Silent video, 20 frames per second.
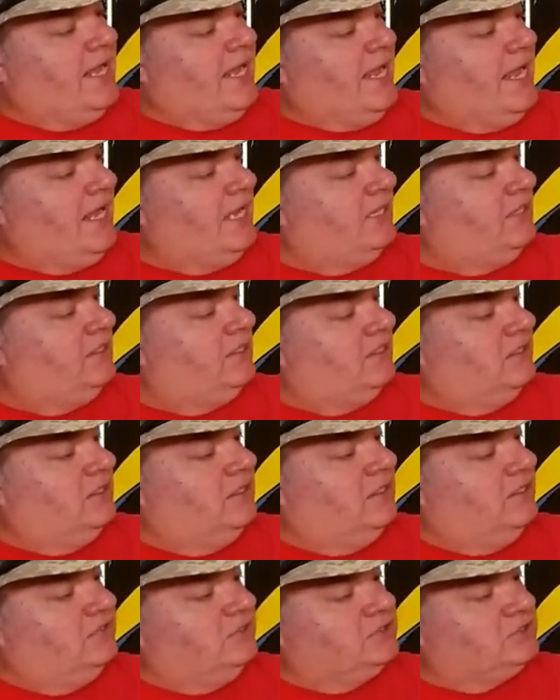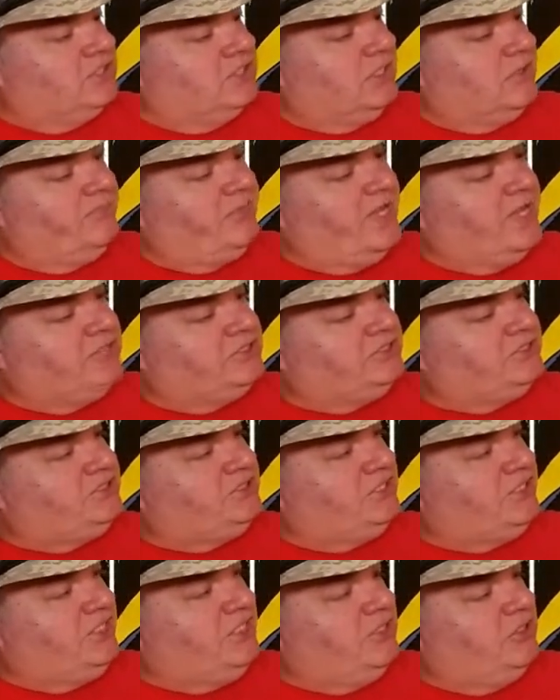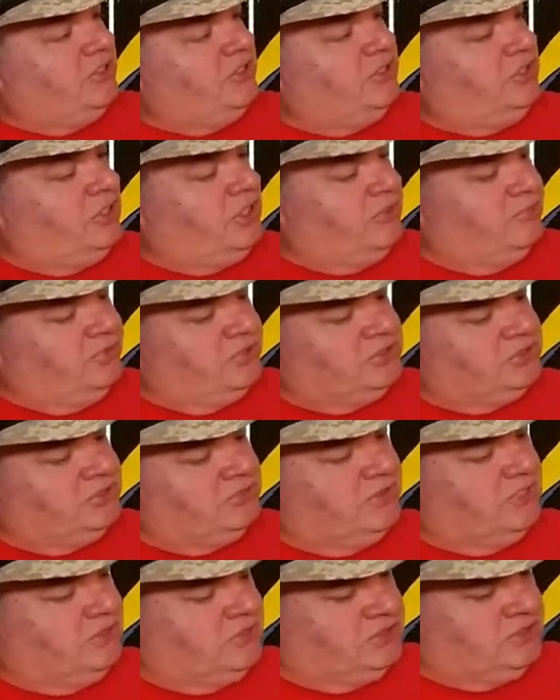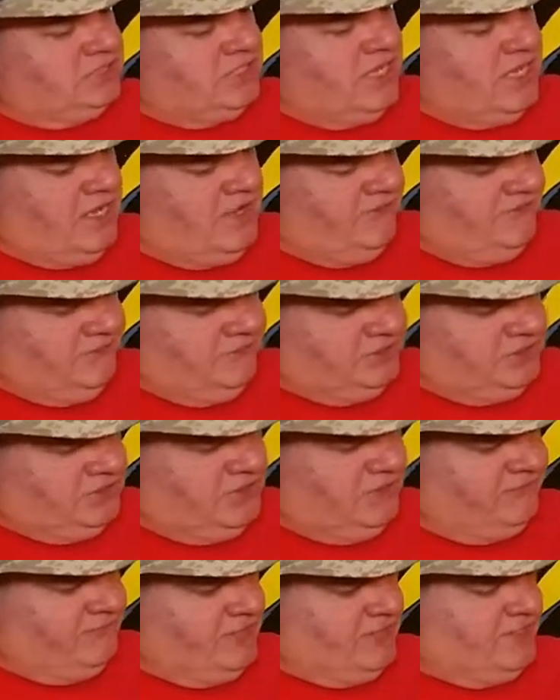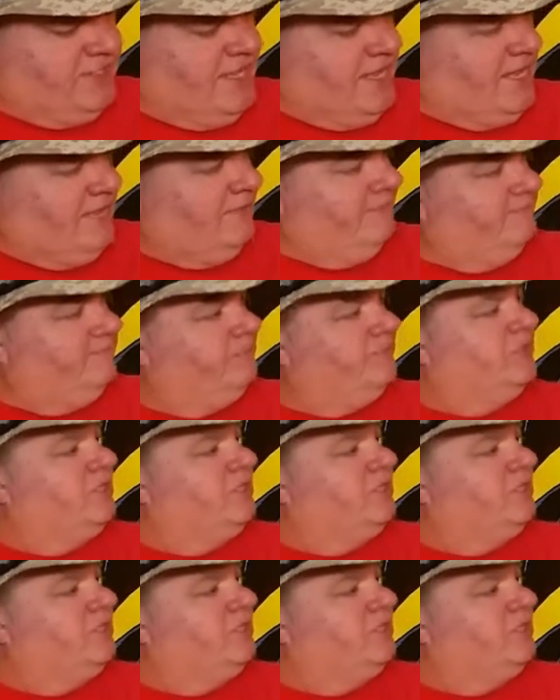And there's little pouches in here. You can put some little stuff and stuff like that.